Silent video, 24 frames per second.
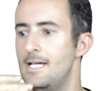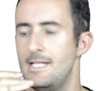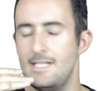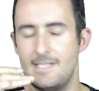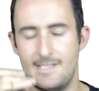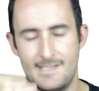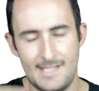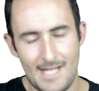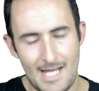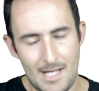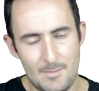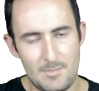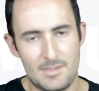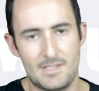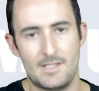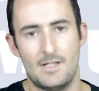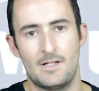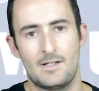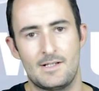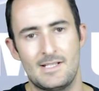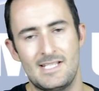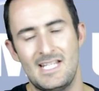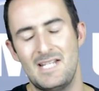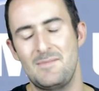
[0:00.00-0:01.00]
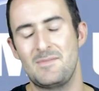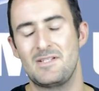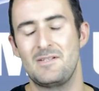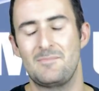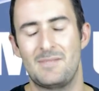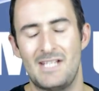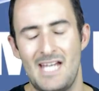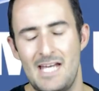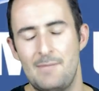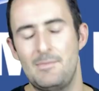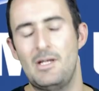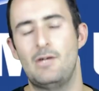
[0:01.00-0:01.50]
Samsung.
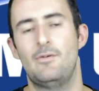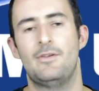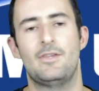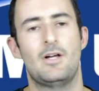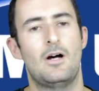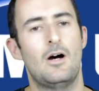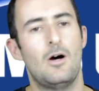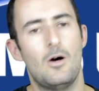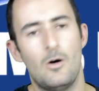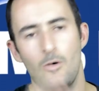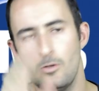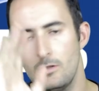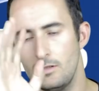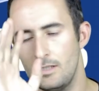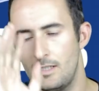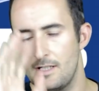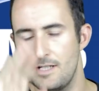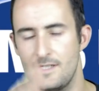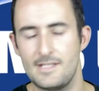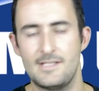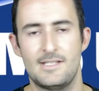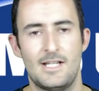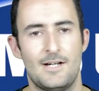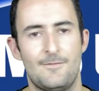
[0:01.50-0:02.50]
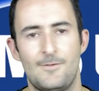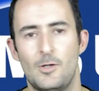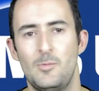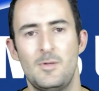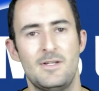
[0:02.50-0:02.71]
Samsung came out with a whole lot of stuff.